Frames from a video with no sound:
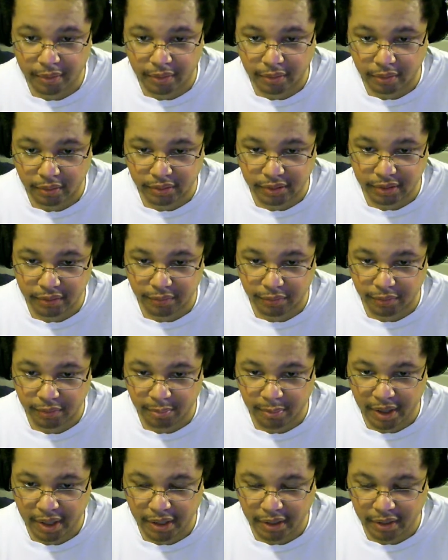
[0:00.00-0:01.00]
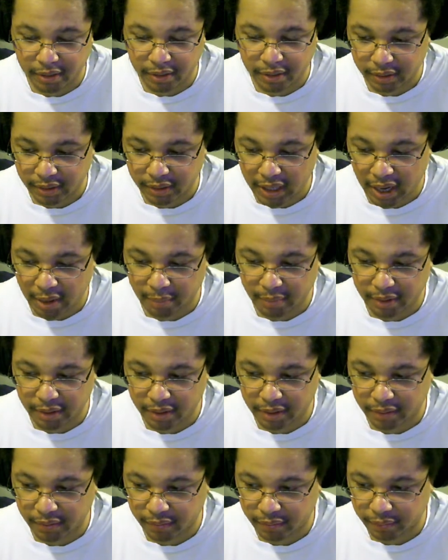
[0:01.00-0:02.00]
those that have remained and commented
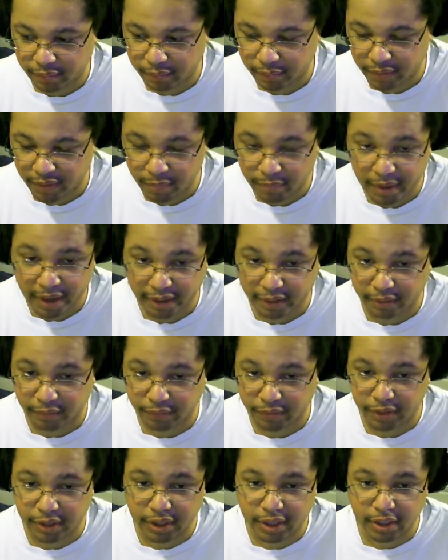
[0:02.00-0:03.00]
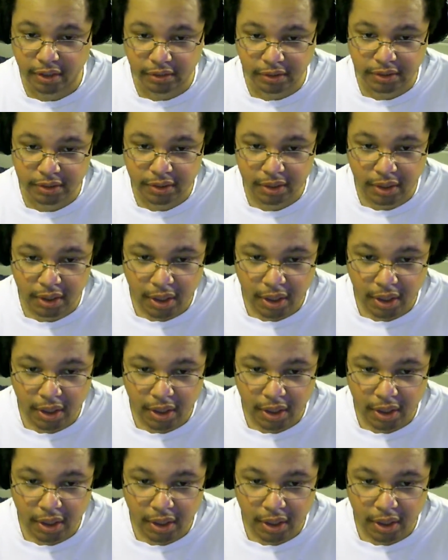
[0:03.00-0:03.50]
and feedback the videos.